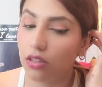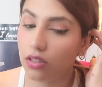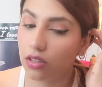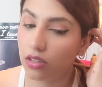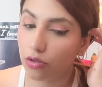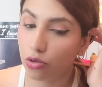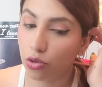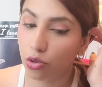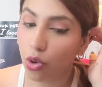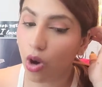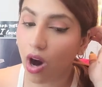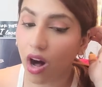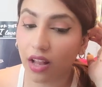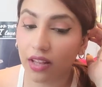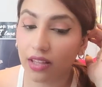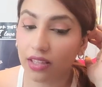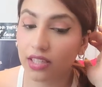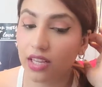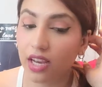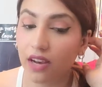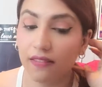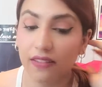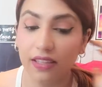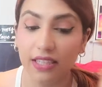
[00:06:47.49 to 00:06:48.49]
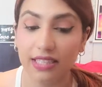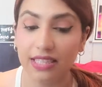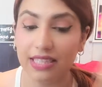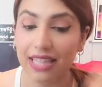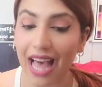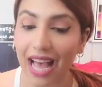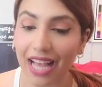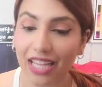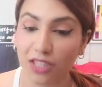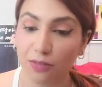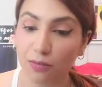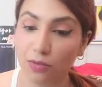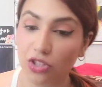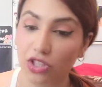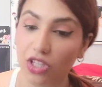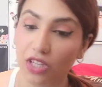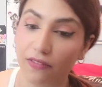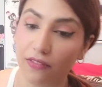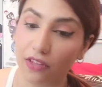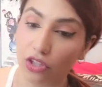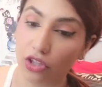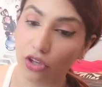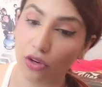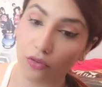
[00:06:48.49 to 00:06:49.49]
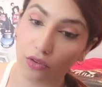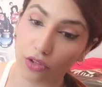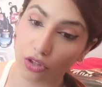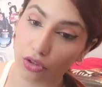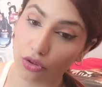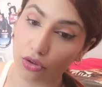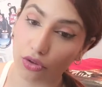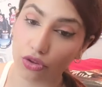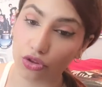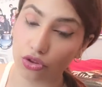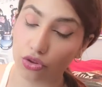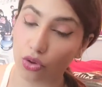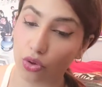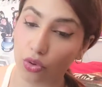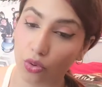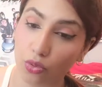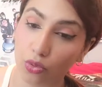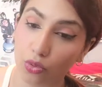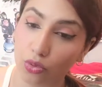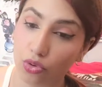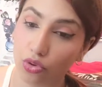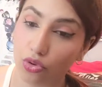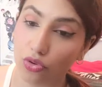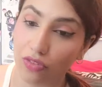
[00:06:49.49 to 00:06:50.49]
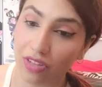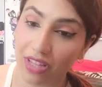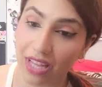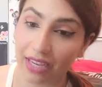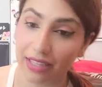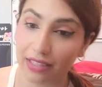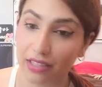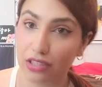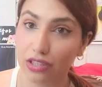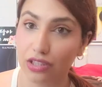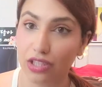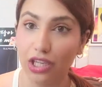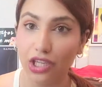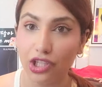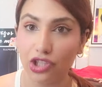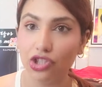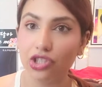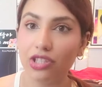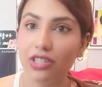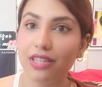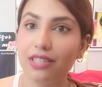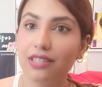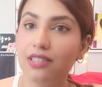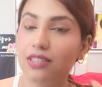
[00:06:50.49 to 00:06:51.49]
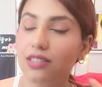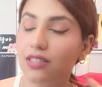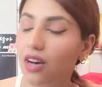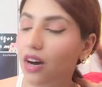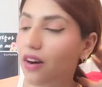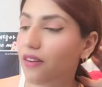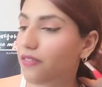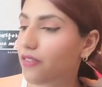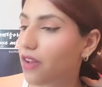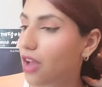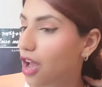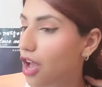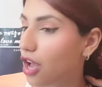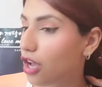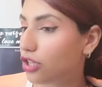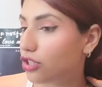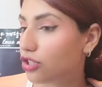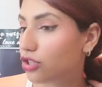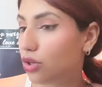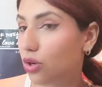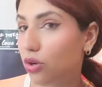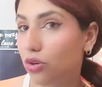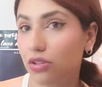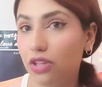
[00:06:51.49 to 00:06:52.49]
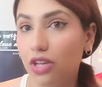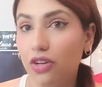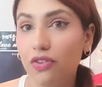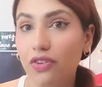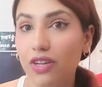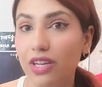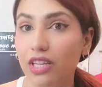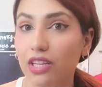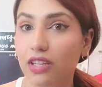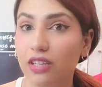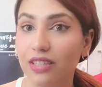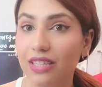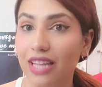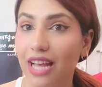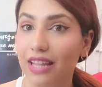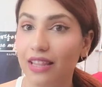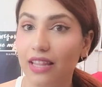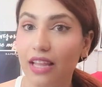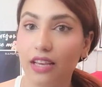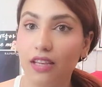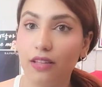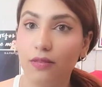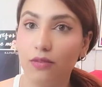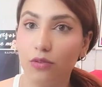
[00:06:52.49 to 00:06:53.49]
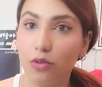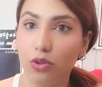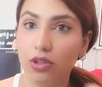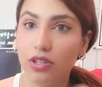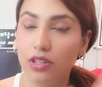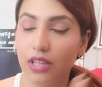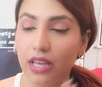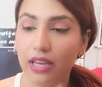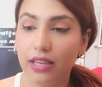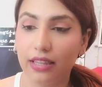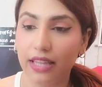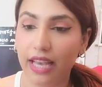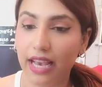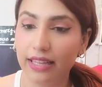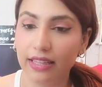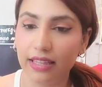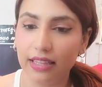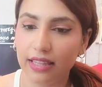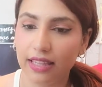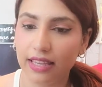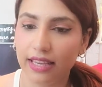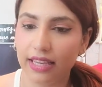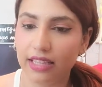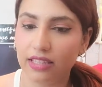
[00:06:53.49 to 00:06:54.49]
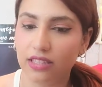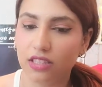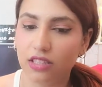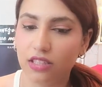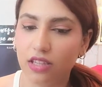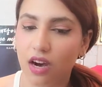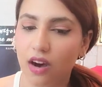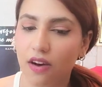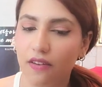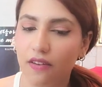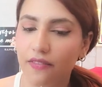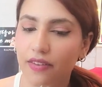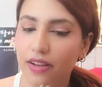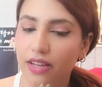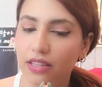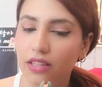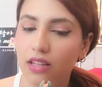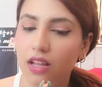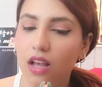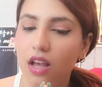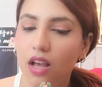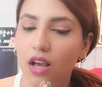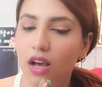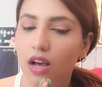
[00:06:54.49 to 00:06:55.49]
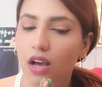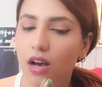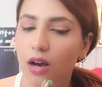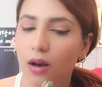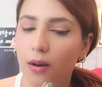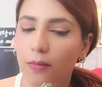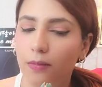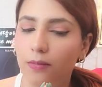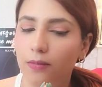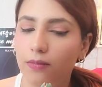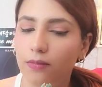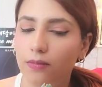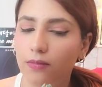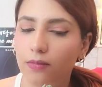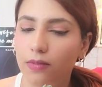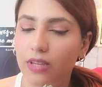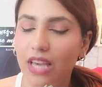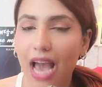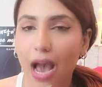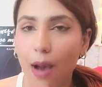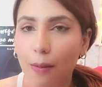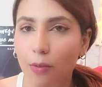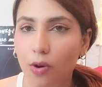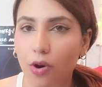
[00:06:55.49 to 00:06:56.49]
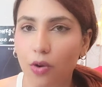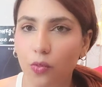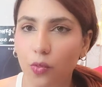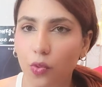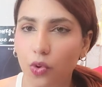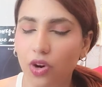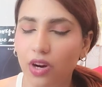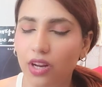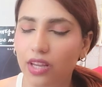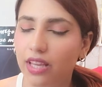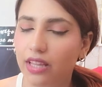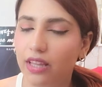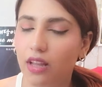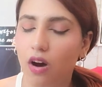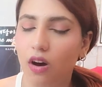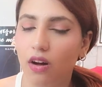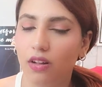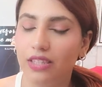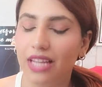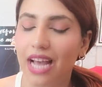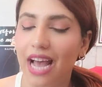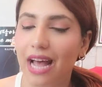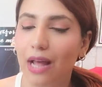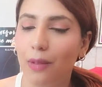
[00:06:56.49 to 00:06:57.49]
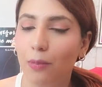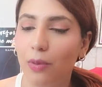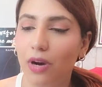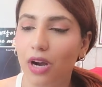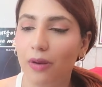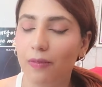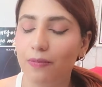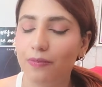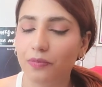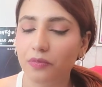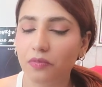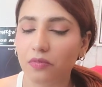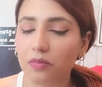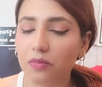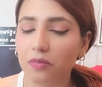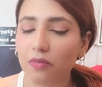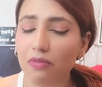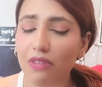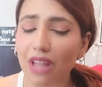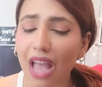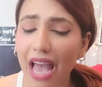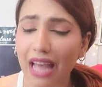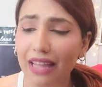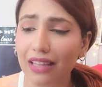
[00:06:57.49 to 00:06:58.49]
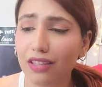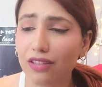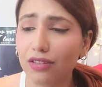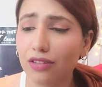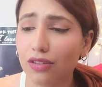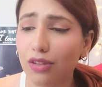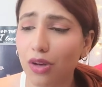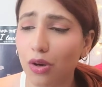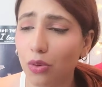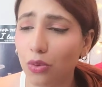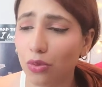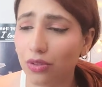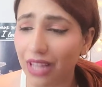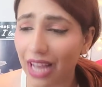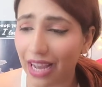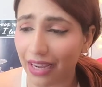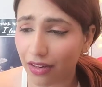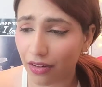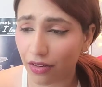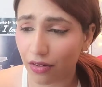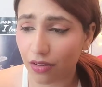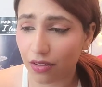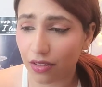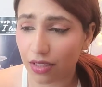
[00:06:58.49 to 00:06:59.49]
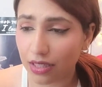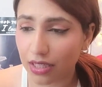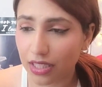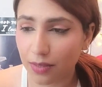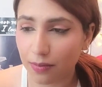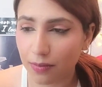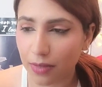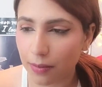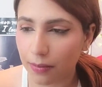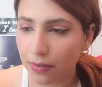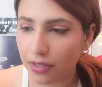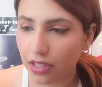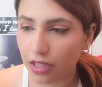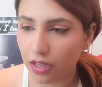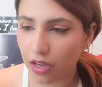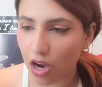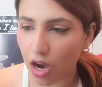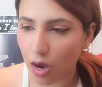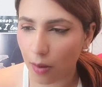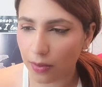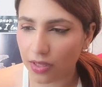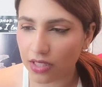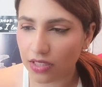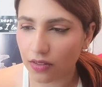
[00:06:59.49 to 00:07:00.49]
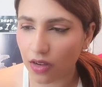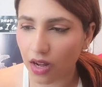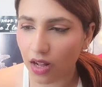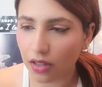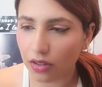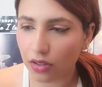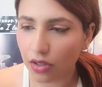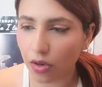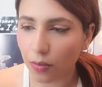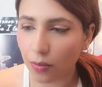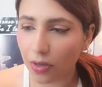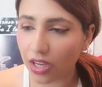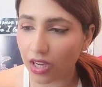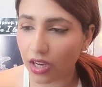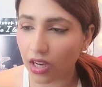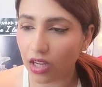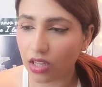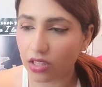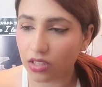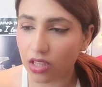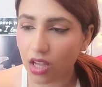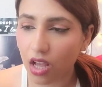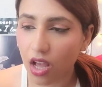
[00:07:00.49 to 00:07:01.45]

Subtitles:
quality of his last music video looks so cool too, with like the nature and stuff. So they're really good at like doing like the editing and stuff and camera work and all that. But I need to know who that girl is. Maybe in the comments I'll know, because